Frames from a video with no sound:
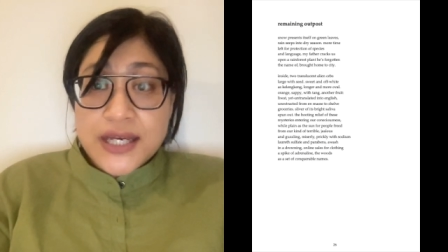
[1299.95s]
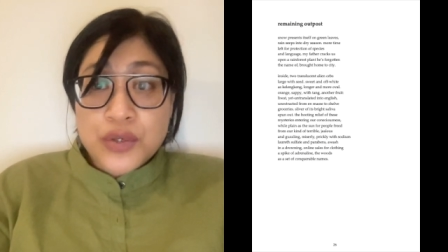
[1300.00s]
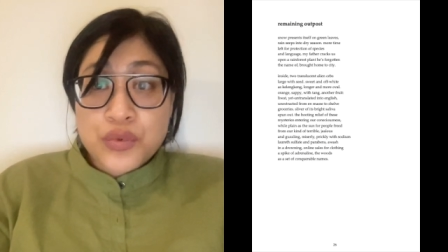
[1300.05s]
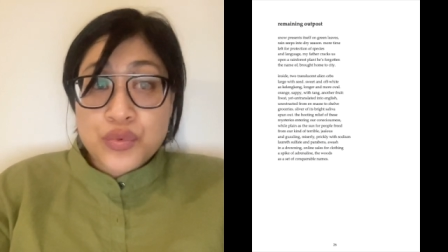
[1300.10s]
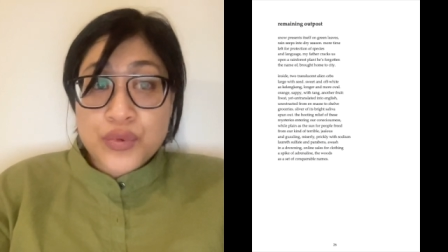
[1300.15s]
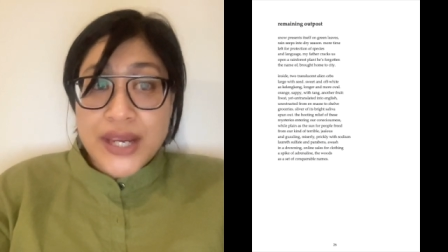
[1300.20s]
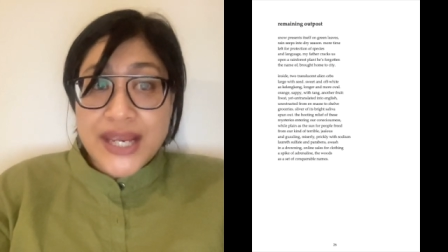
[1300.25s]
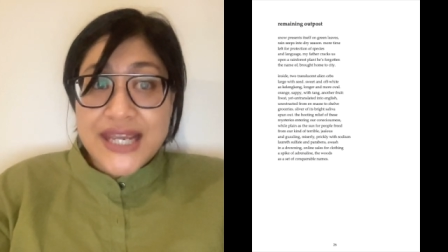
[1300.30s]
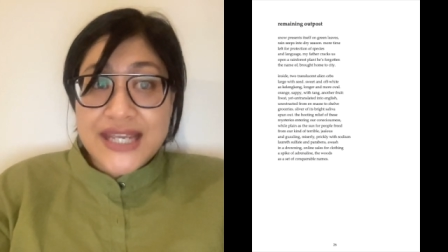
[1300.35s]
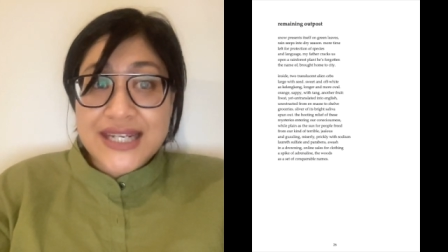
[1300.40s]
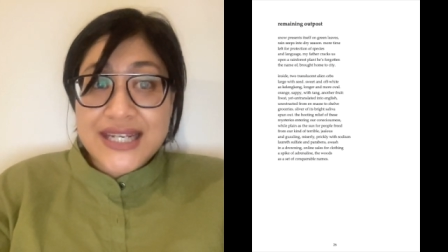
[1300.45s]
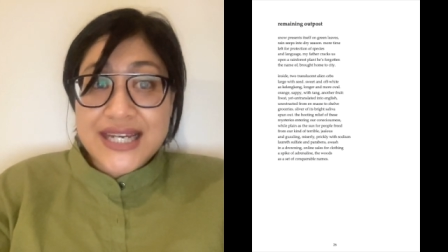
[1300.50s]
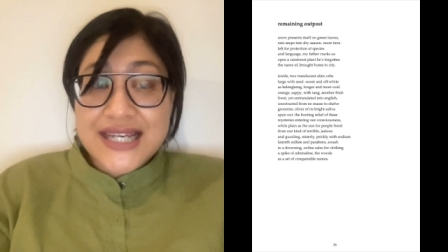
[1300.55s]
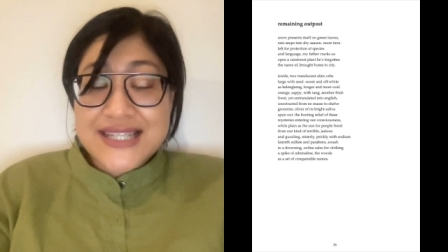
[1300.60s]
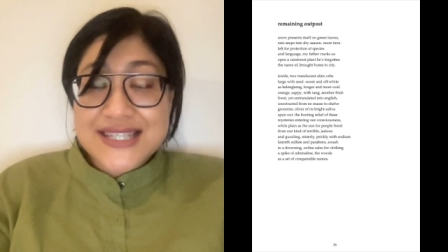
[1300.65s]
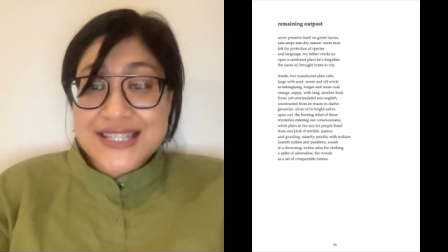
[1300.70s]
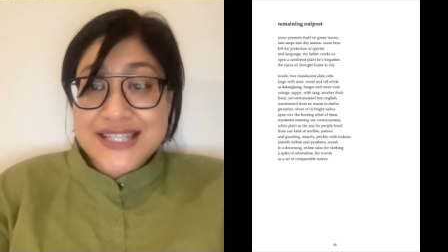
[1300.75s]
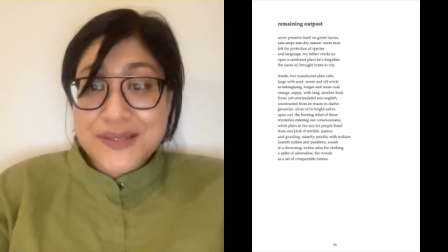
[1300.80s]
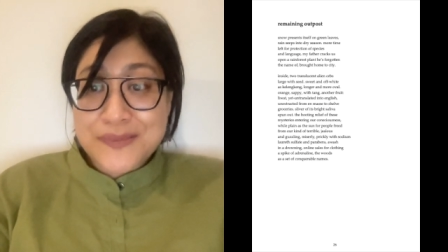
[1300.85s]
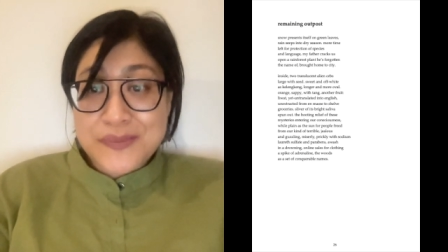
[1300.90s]
rain
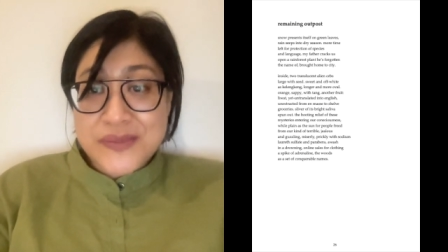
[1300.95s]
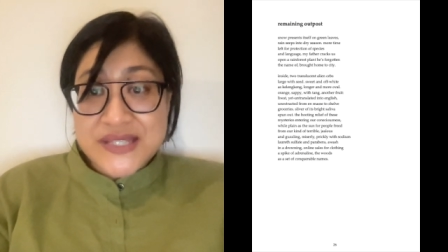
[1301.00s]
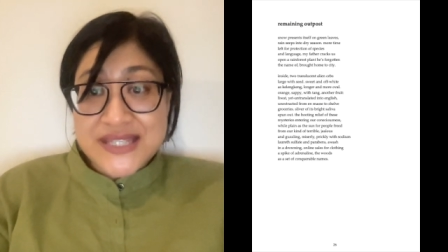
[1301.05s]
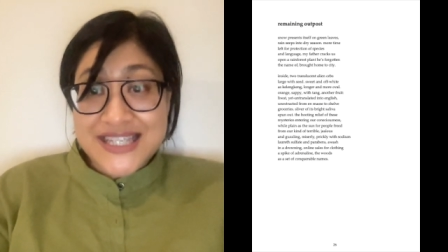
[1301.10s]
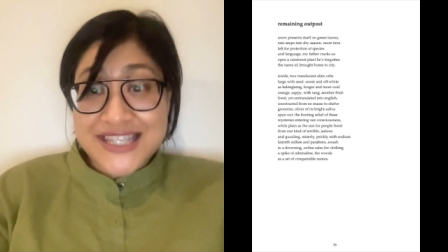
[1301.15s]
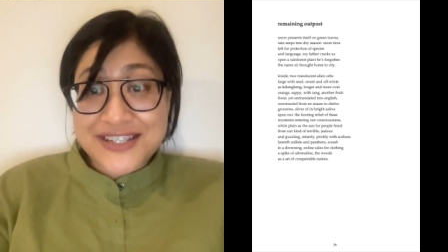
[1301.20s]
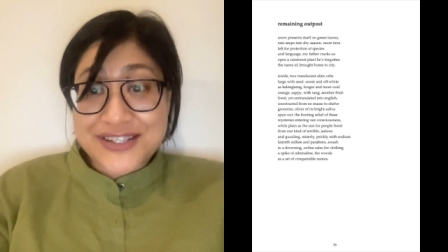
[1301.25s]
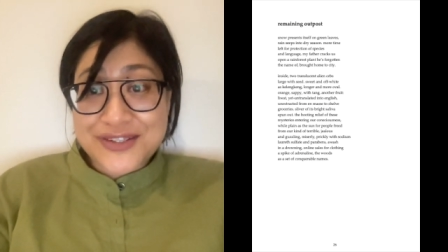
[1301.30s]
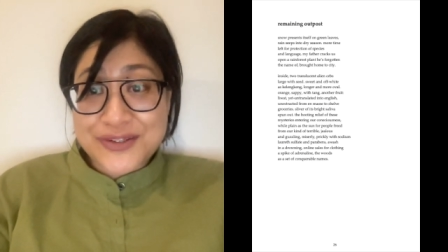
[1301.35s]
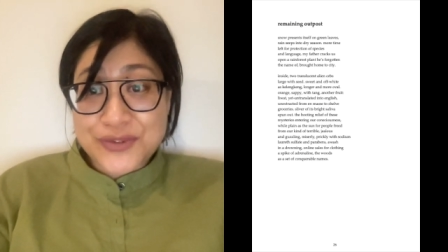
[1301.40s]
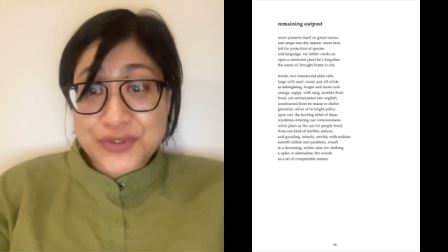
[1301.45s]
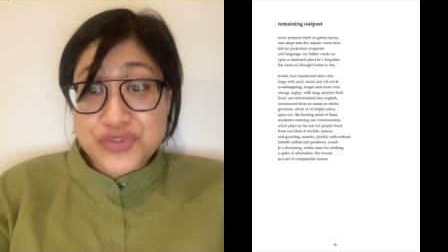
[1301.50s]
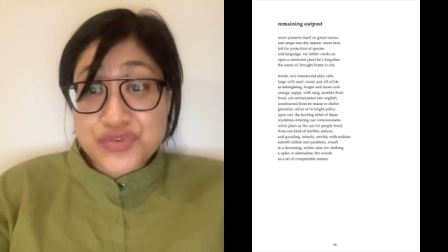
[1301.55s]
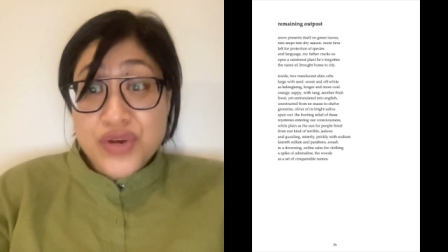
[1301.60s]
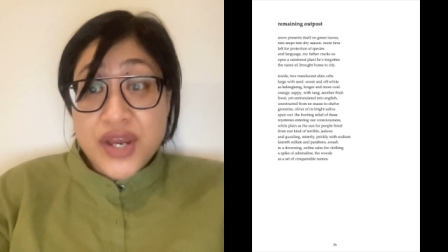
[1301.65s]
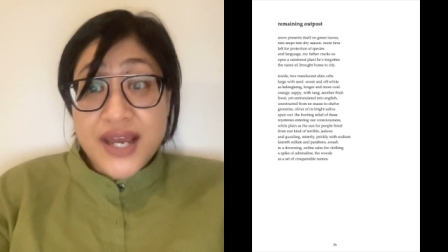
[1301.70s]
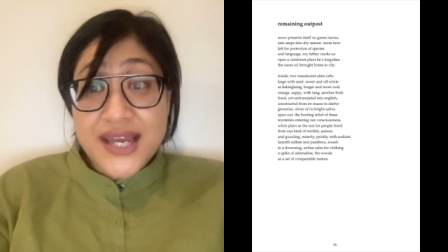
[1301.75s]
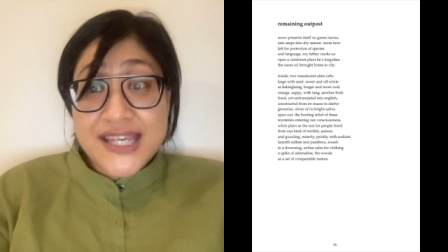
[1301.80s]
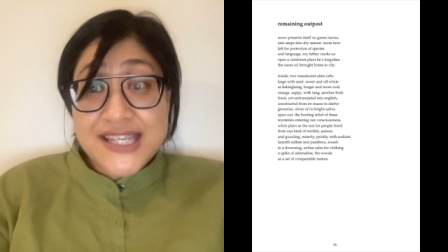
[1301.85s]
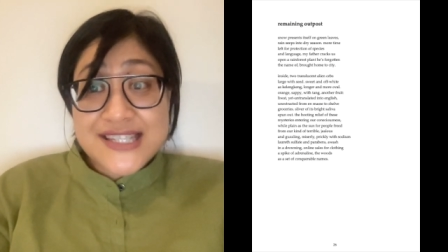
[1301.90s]
seeps into
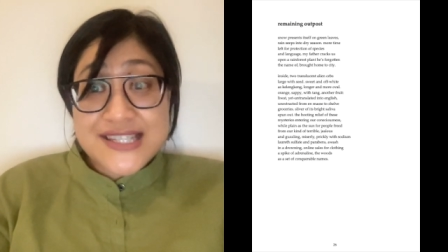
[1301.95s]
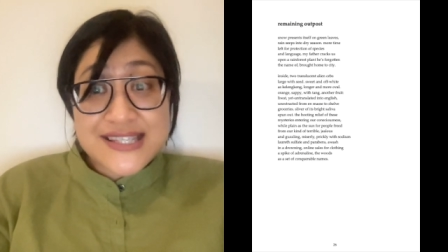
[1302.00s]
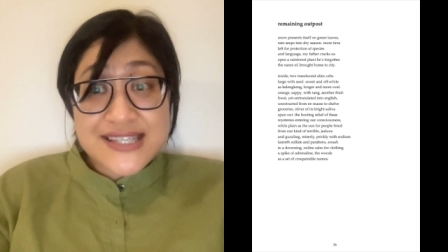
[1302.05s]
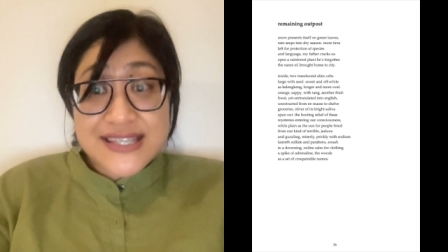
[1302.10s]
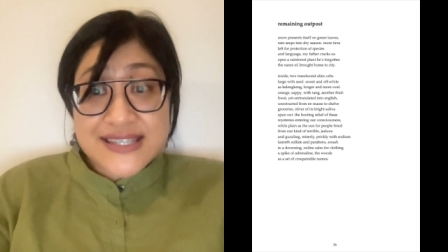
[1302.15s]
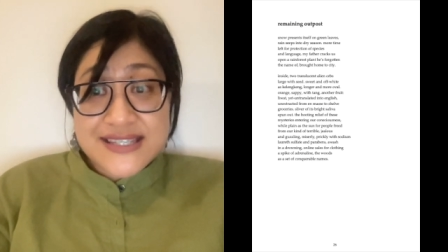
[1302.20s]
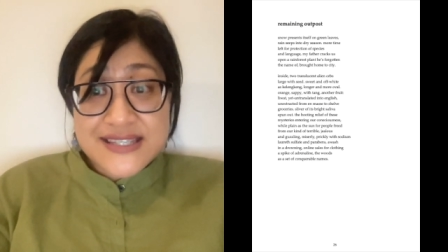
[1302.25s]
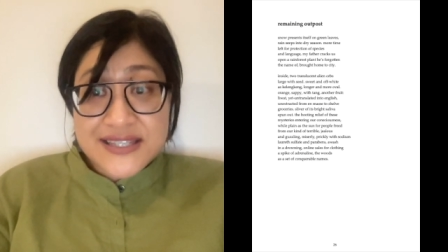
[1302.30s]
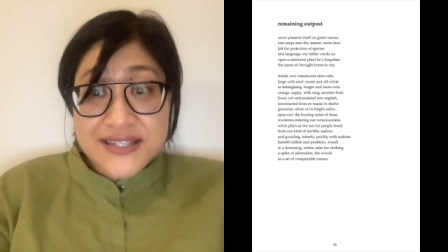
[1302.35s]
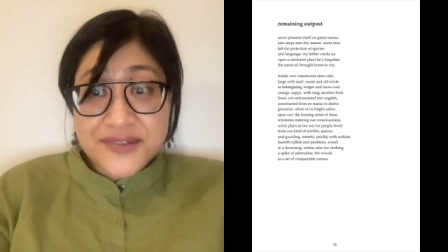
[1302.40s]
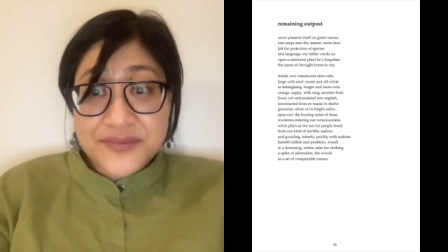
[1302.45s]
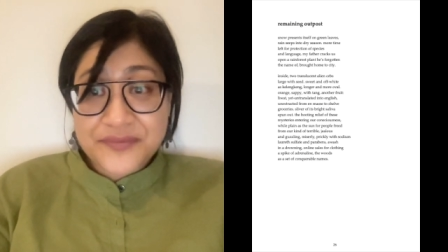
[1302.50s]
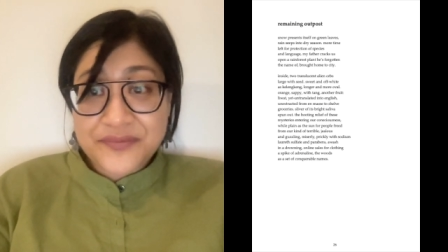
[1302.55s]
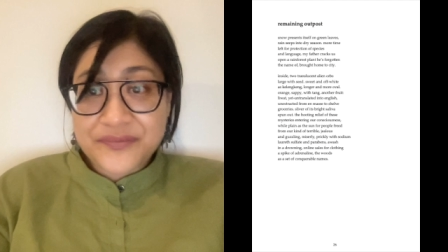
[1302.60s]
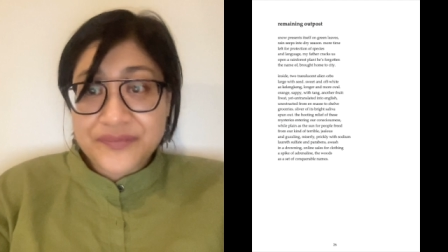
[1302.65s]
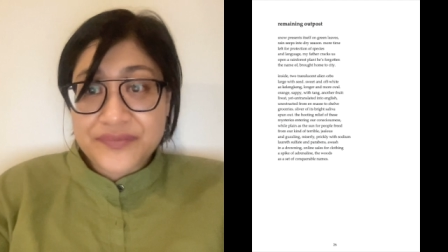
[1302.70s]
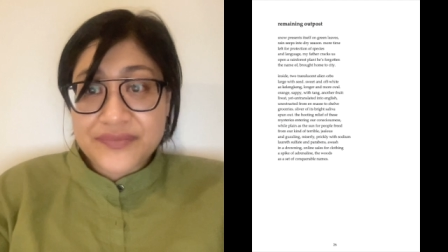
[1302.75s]
dry season.